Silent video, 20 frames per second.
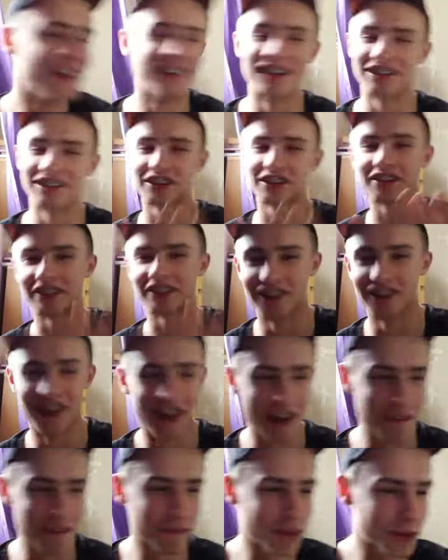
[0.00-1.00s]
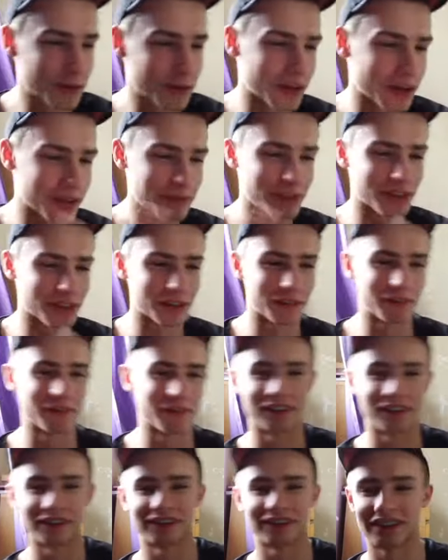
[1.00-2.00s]
No joke. I'm
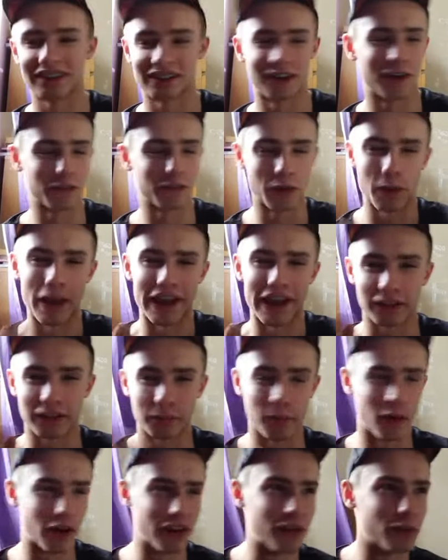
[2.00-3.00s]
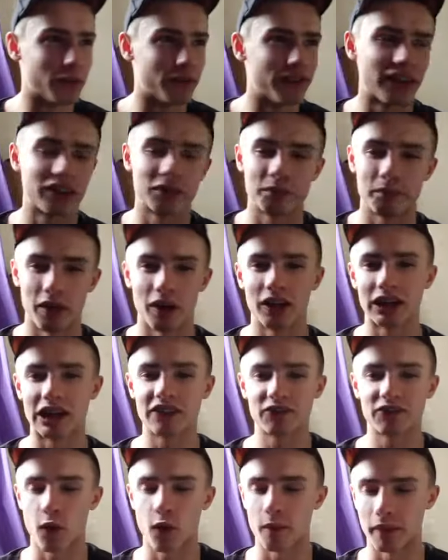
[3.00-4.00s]
no expert in all this, but I
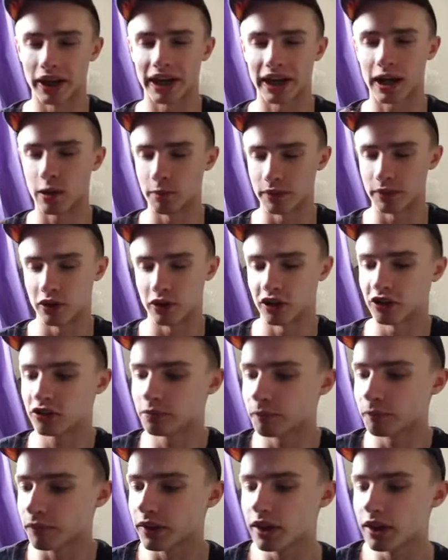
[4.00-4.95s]
thought I might help you guys.